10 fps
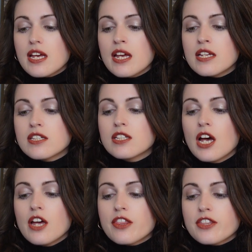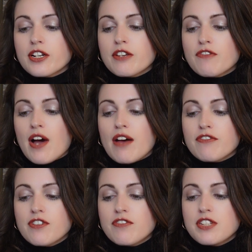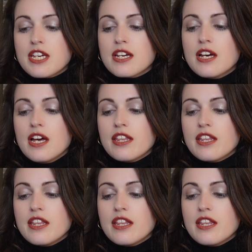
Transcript: is $3,550.